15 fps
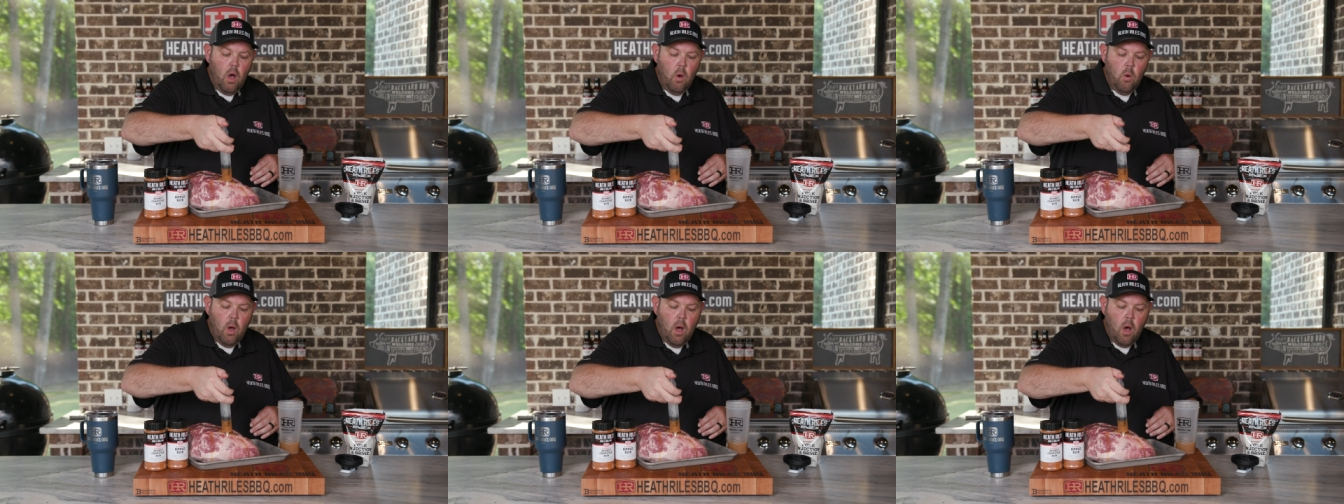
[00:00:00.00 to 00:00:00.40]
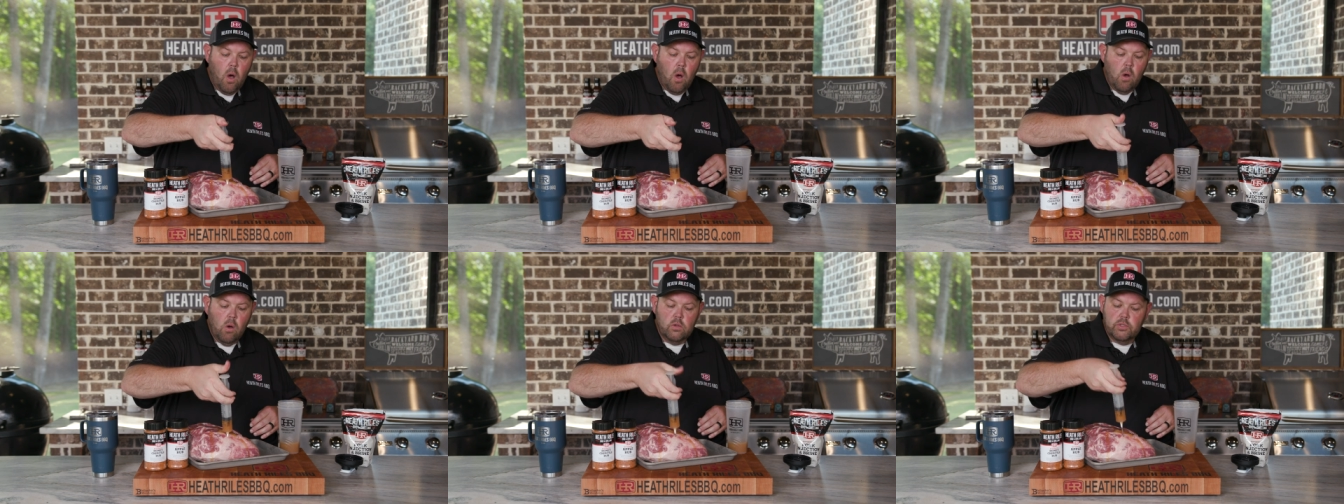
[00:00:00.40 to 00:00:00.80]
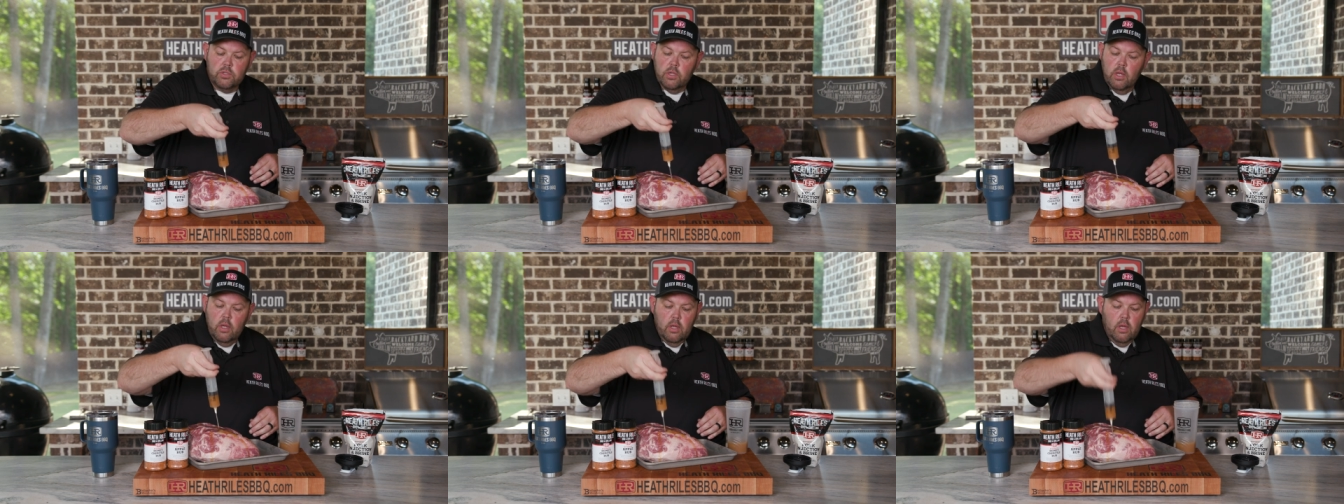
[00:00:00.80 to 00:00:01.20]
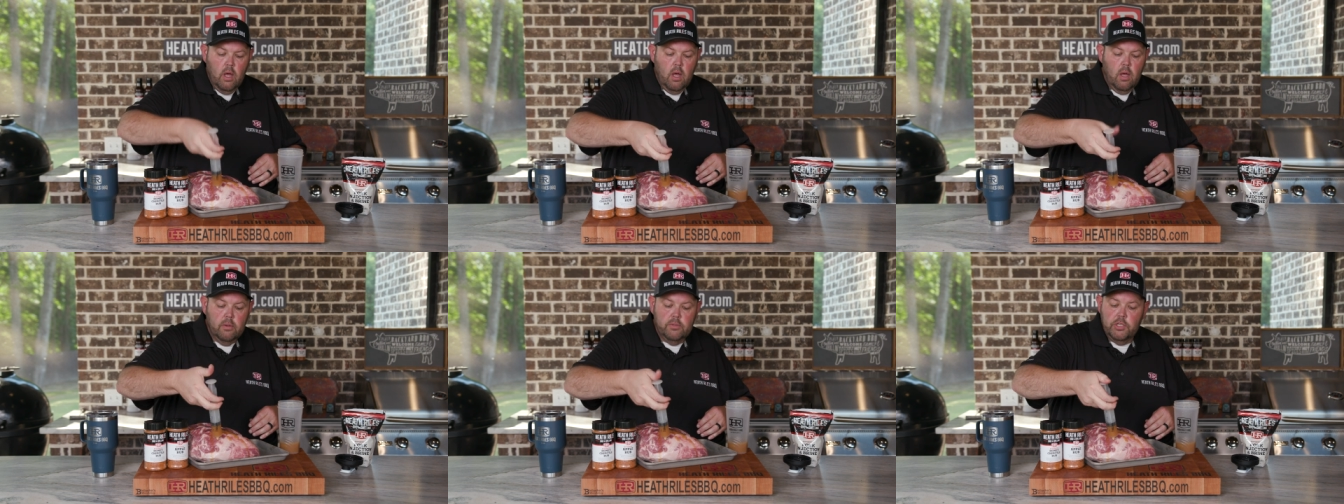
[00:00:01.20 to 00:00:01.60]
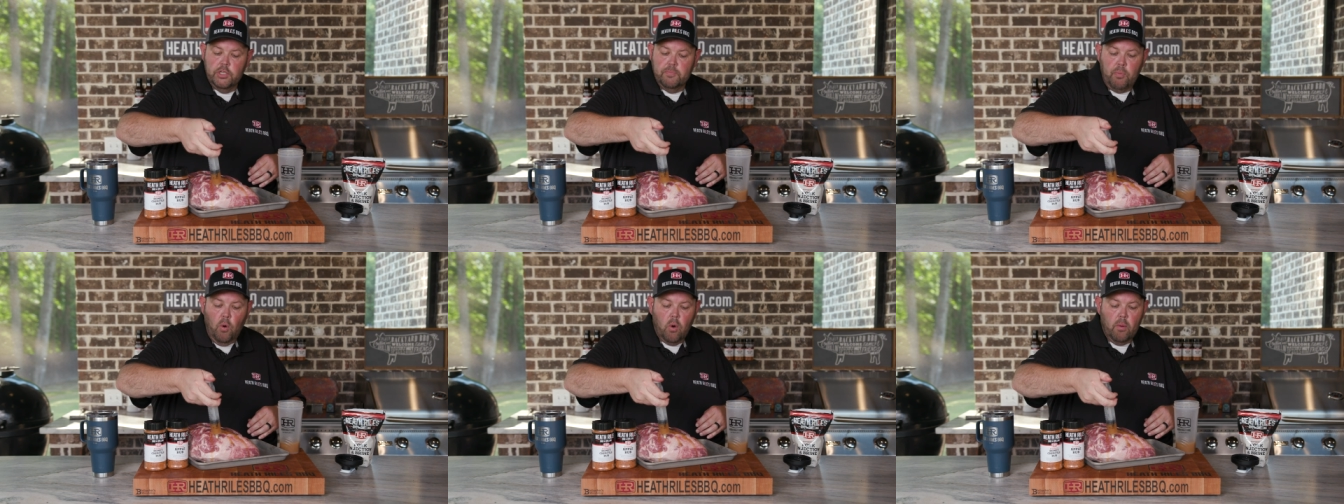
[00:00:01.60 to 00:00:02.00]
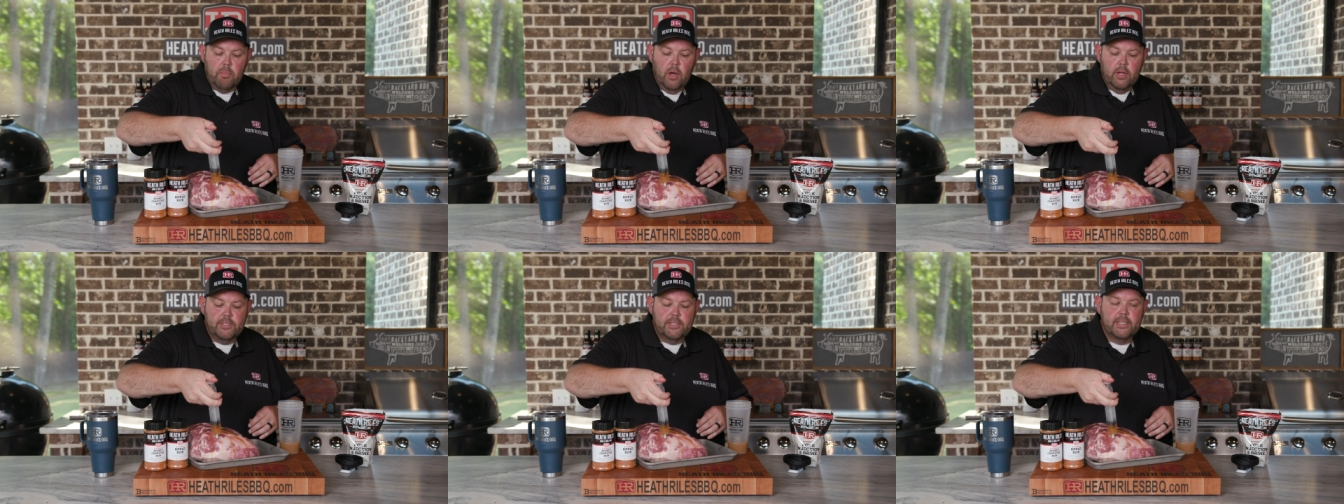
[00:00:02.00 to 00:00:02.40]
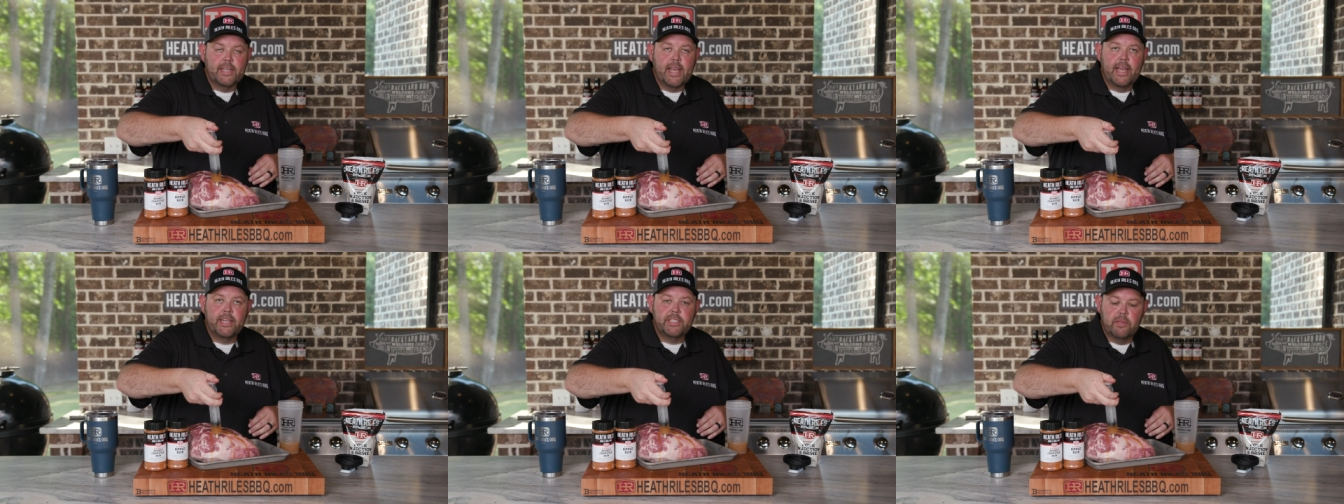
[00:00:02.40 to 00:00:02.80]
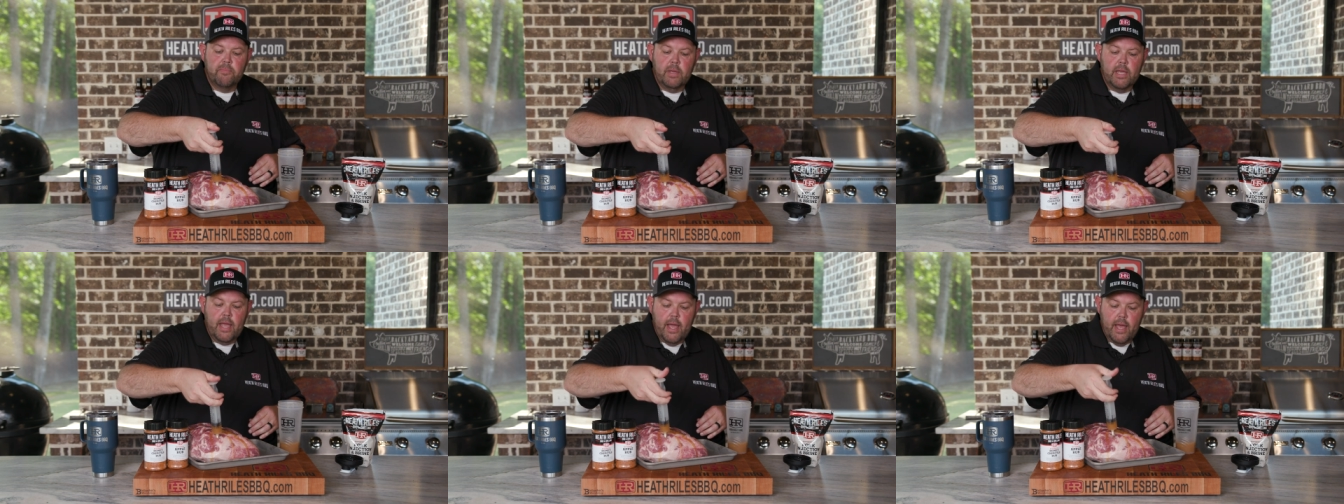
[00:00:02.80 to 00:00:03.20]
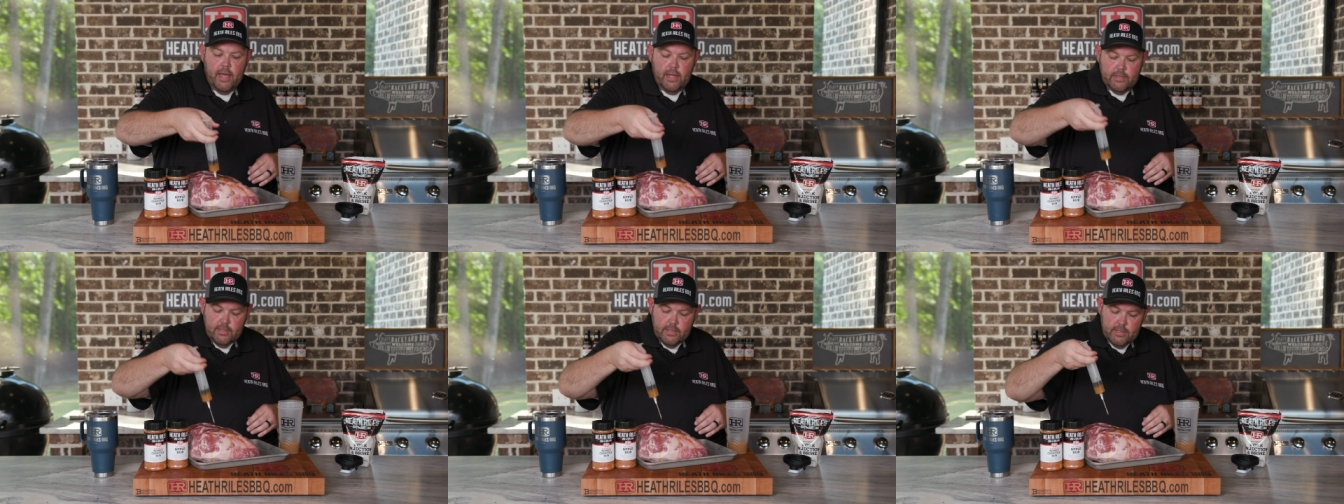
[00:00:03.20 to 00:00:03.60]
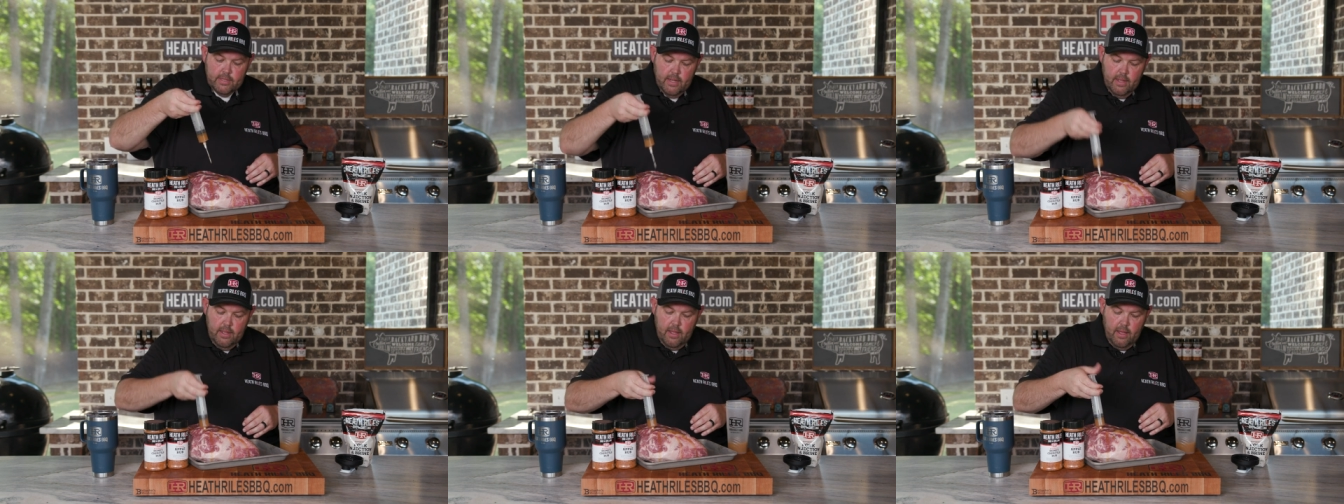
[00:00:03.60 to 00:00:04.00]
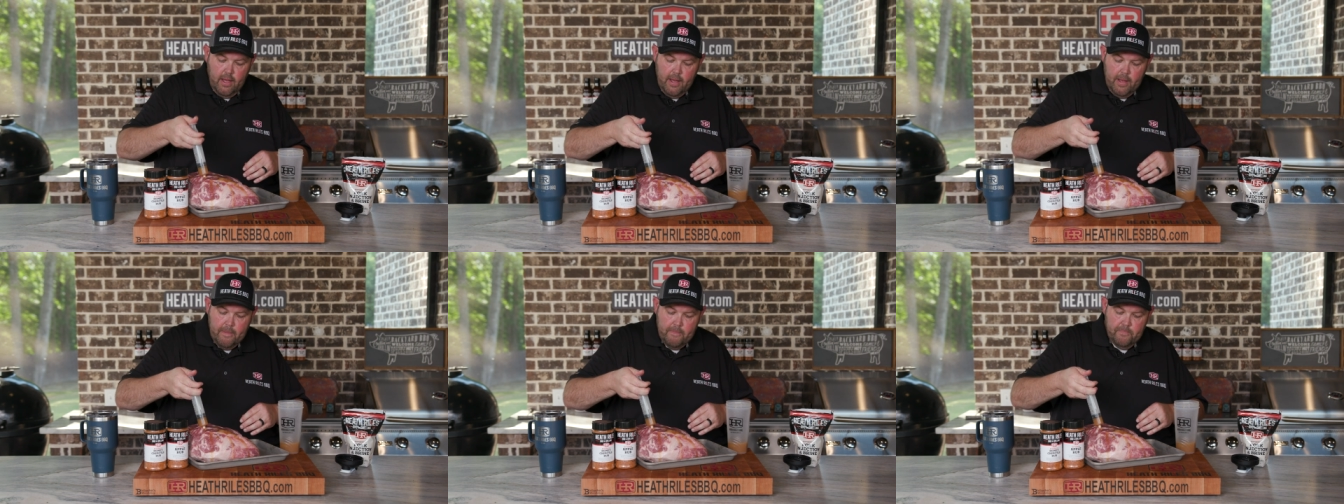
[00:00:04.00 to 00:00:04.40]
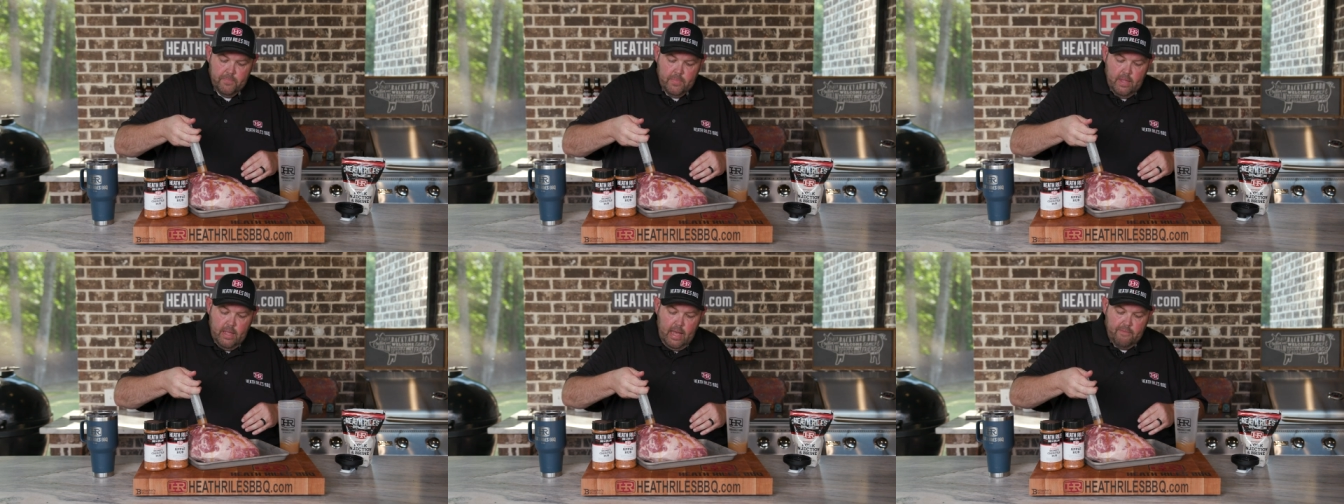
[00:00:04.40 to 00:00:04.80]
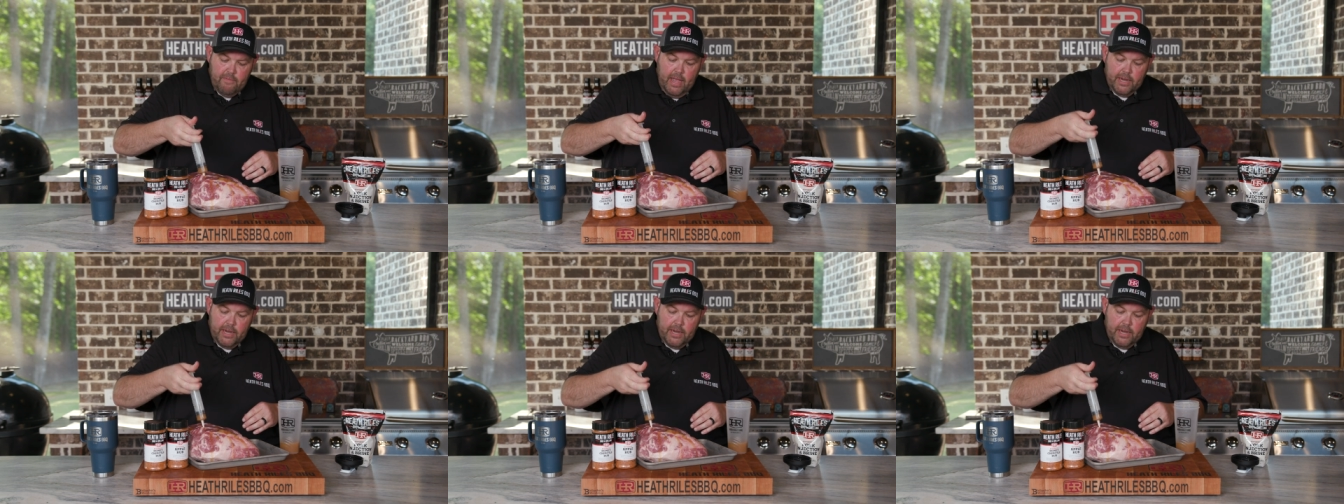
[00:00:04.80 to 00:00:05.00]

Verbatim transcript: whole hogs, uh, just pork butts in KCBS. Um, I've